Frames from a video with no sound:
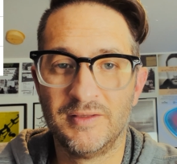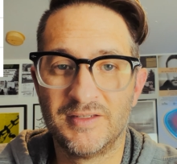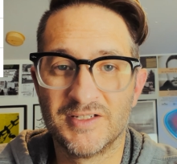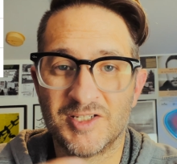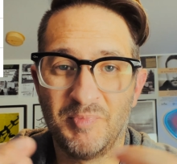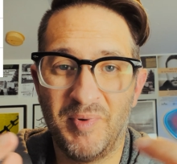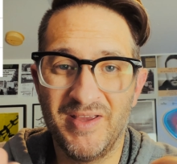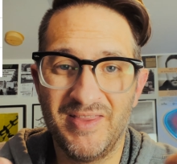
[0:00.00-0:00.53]

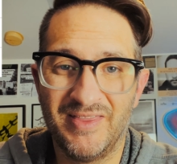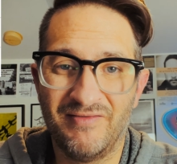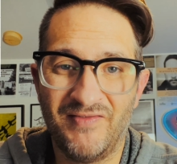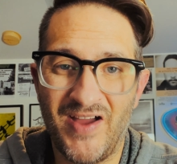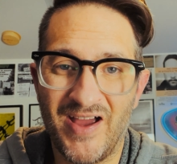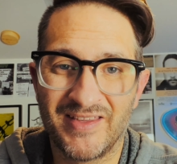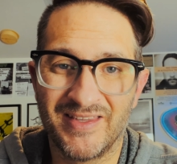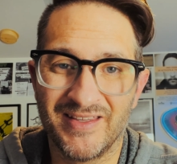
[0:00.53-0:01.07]
Despite the
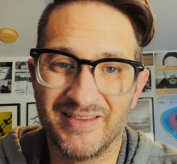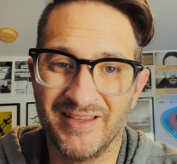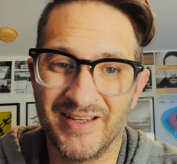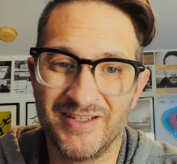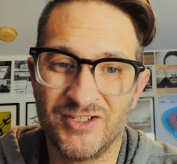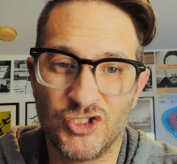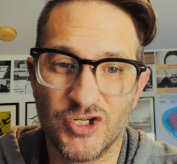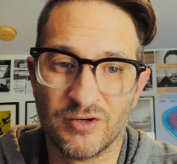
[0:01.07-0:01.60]
fact that,
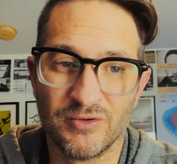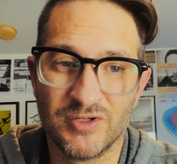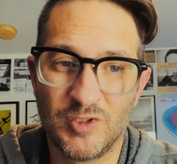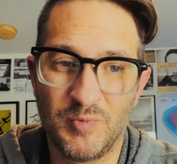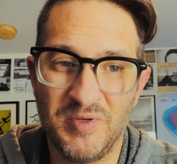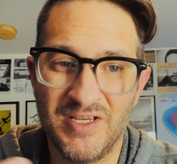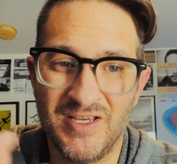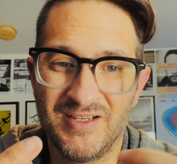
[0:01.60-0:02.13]
like generally
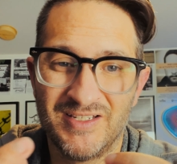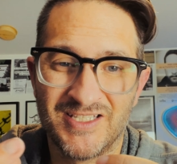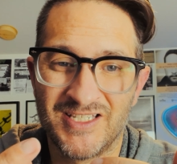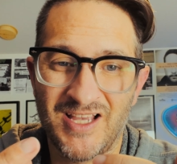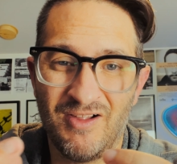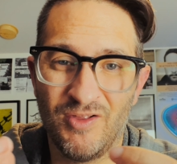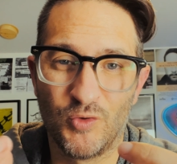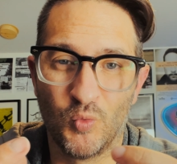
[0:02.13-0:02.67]
speaking,
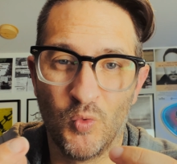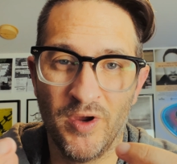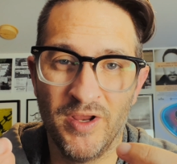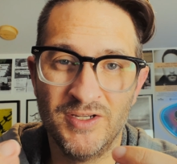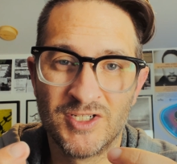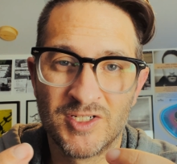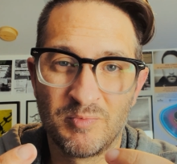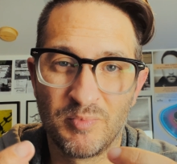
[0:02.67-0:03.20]
solid
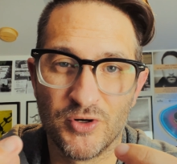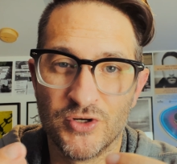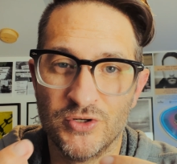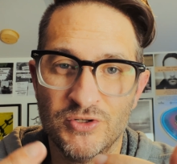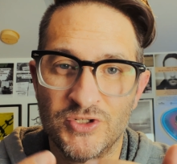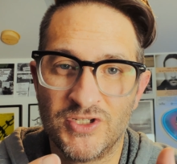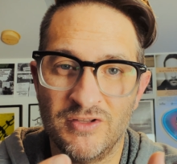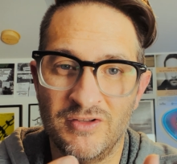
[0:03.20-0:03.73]
waste
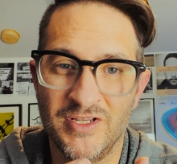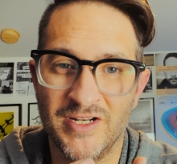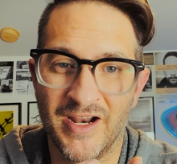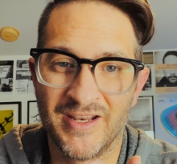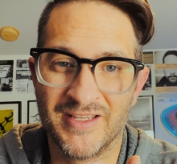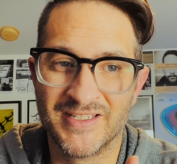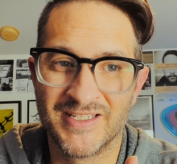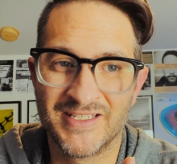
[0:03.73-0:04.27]
produced in the
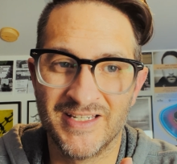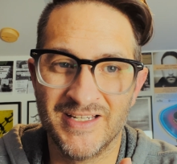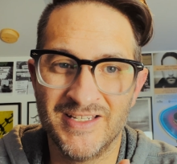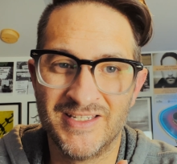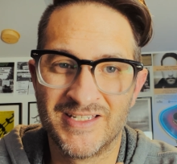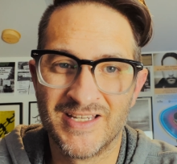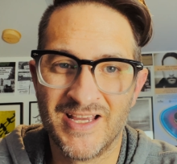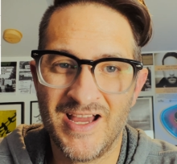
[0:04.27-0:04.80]
United
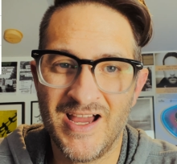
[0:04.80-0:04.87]
States